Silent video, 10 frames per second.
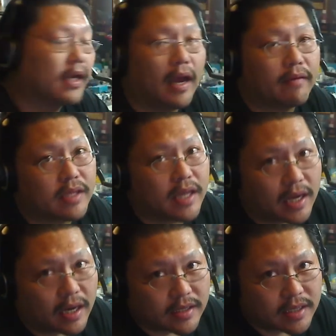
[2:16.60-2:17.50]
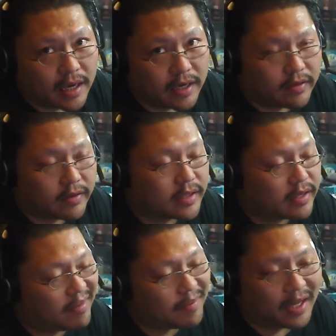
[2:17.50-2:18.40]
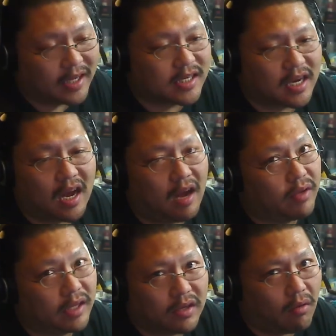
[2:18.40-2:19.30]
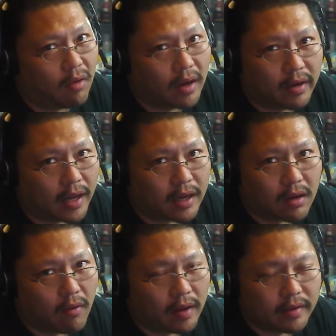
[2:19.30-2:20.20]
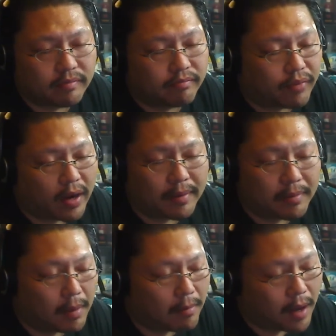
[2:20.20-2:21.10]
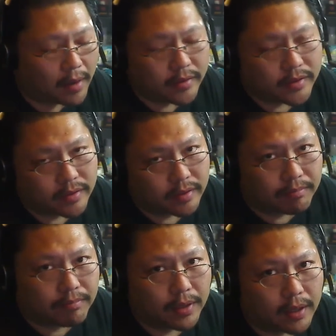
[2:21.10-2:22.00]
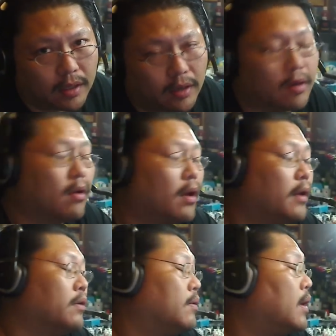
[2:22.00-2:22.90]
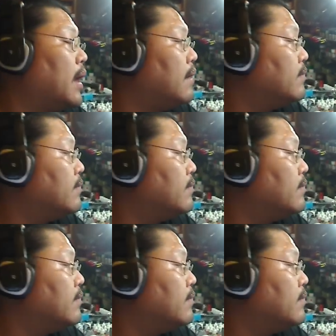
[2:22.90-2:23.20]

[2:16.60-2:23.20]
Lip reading: when I have to take it outside and doing stuff. I'm a lazy guy. I really don't want to like go out and primer my models or put a clear coat on it or what